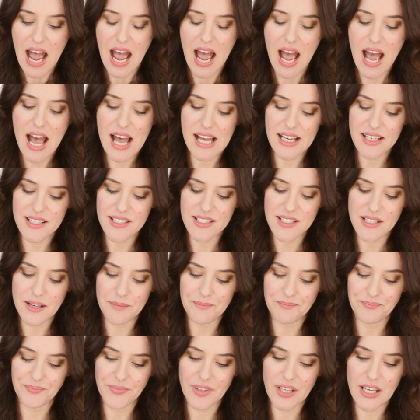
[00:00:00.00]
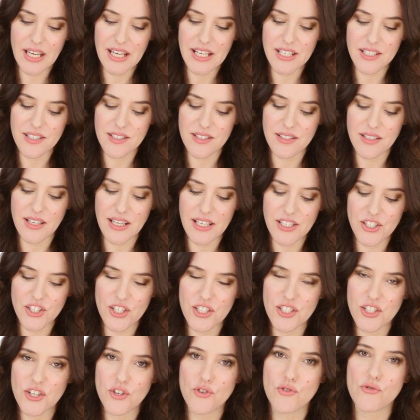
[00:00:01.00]
And it's it's
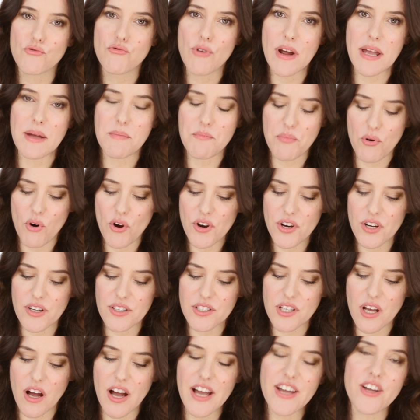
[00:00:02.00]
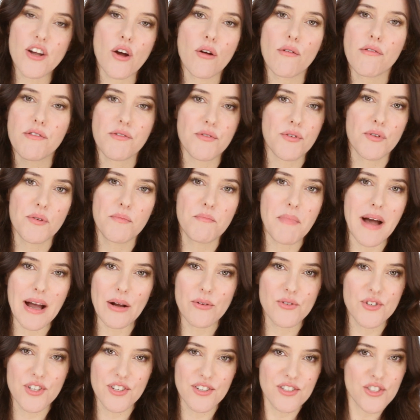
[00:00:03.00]
just a great product. I go through
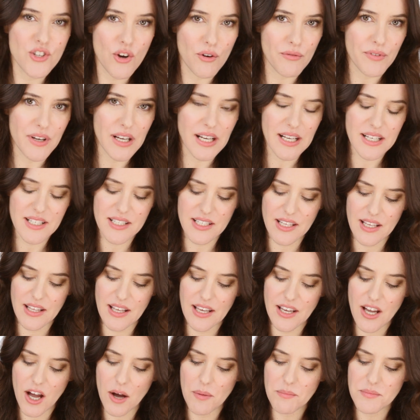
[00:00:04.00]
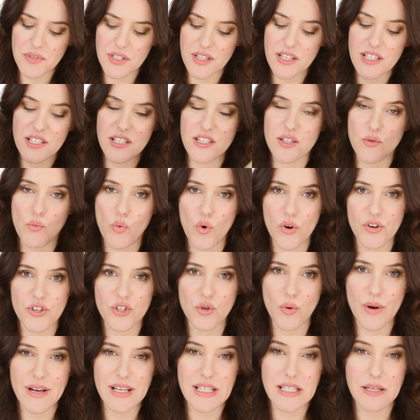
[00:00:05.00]
mountains of it. It comes. This is the
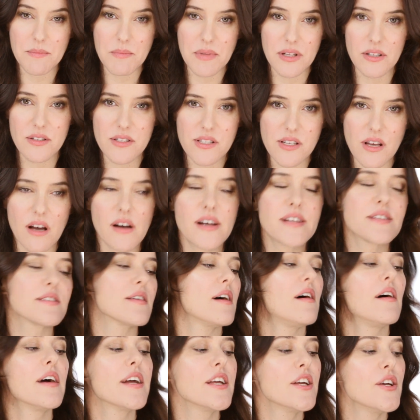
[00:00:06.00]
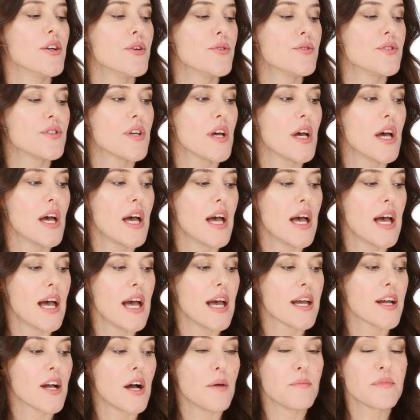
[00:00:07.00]
120 mil size that I use
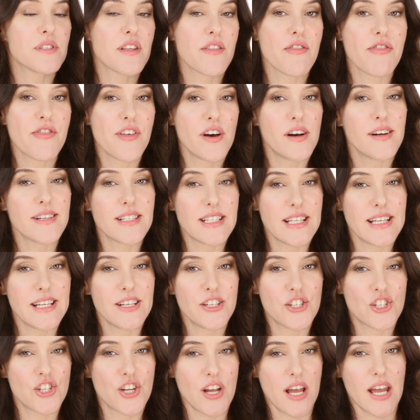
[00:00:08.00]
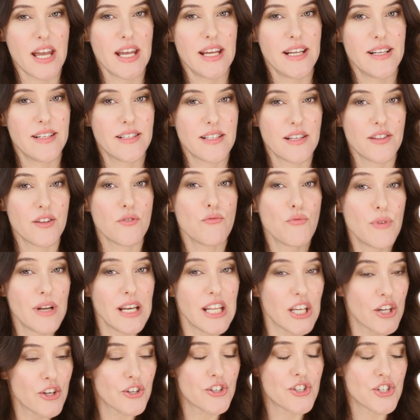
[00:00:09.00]
comes in 13 shades and they're
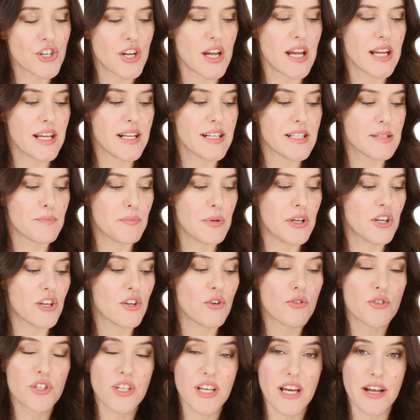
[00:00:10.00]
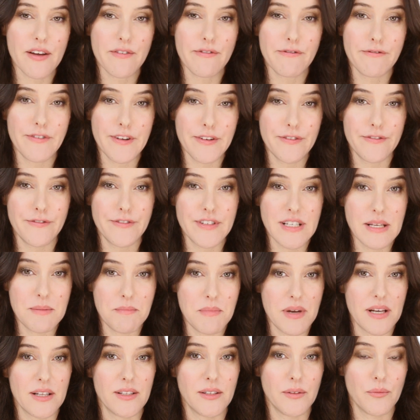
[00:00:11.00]
really good shades, but you can also get a 50
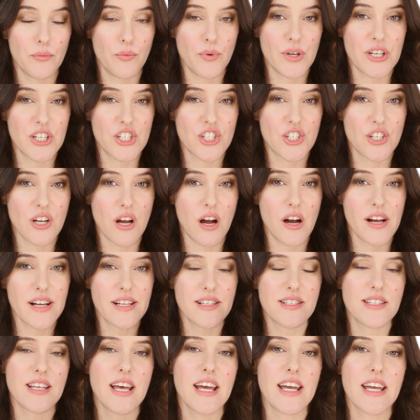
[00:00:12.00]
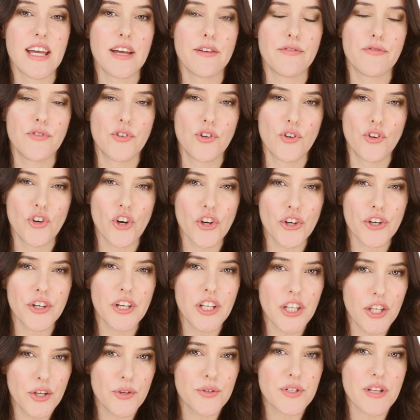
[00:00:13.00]
mil, which I'd say if you're not going
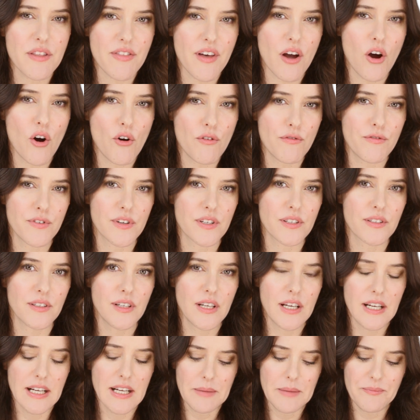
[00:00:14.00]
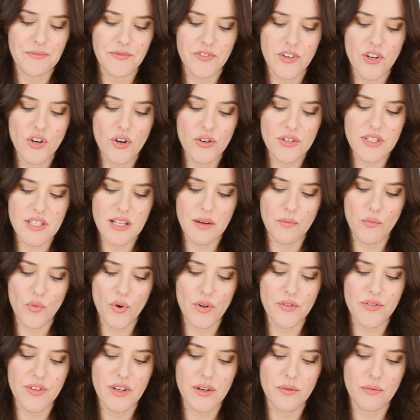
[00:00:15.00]
to use it that often, if you're not
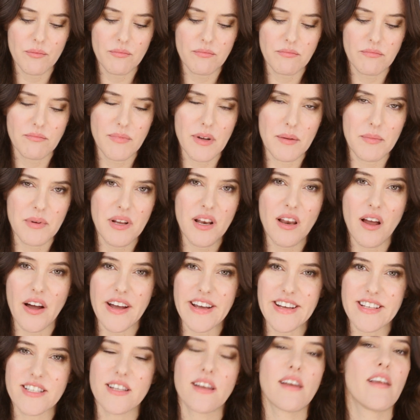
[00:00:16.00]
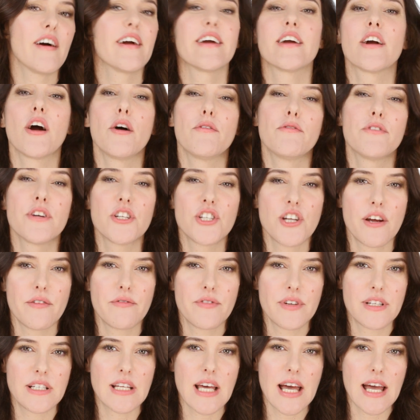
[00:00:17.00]
someone that maybe likes a light coverage
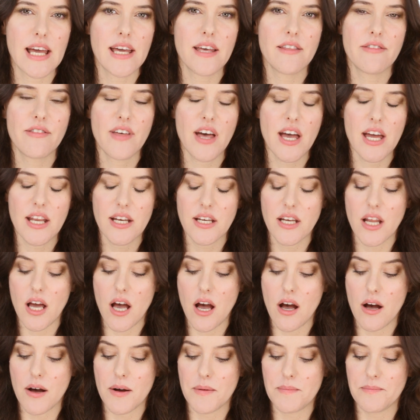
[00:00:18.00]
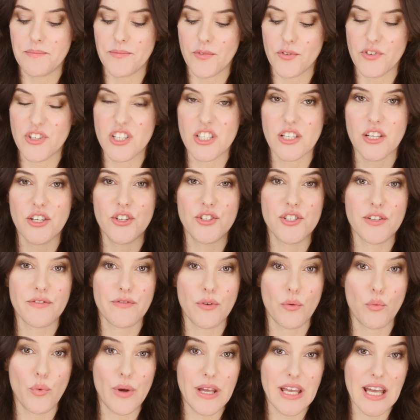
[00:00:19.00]
every day, then um, we're just going to use it
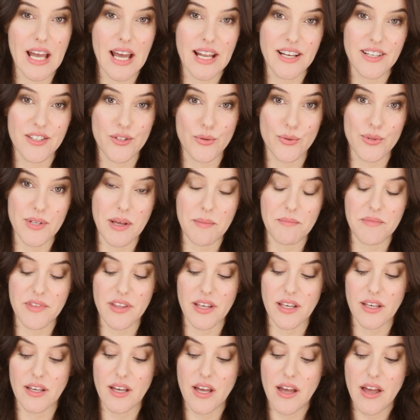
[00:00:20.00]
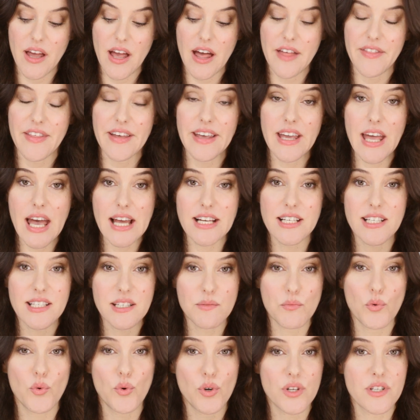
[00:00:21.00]
for weekends or something, then get a
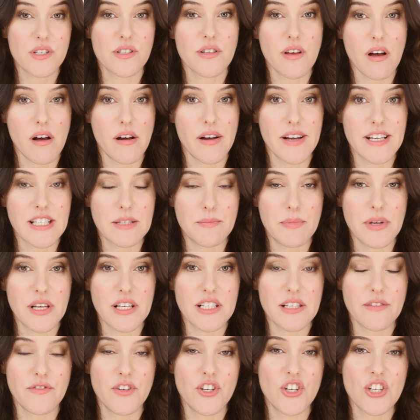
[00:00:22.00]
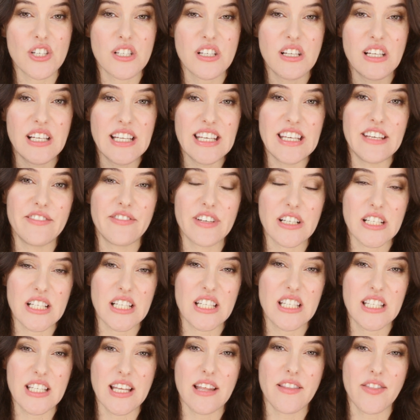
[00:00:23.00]
smaller size because if you just leave it to
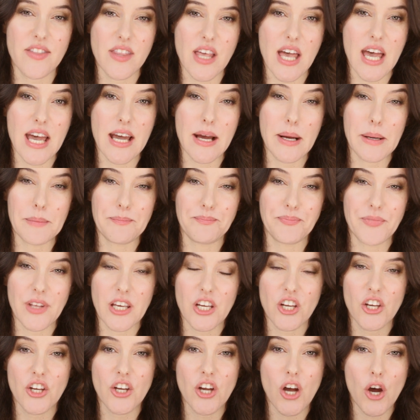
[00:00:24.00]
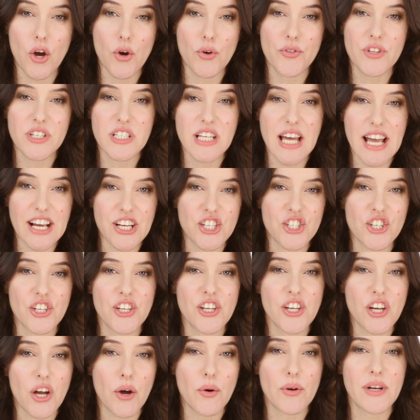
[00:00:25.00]
sit there, it can go, the texture
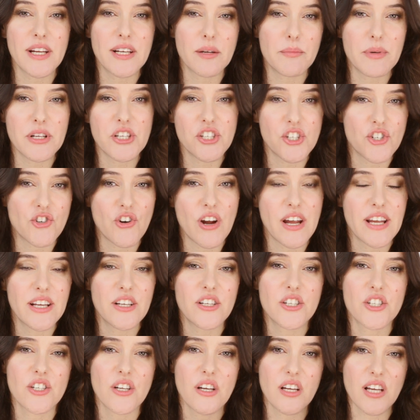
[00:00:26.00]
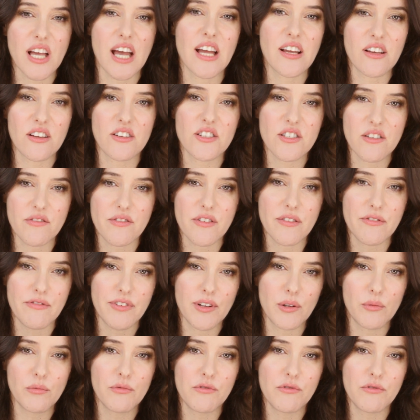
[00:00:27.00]
can go a little bit strange, again, because of the film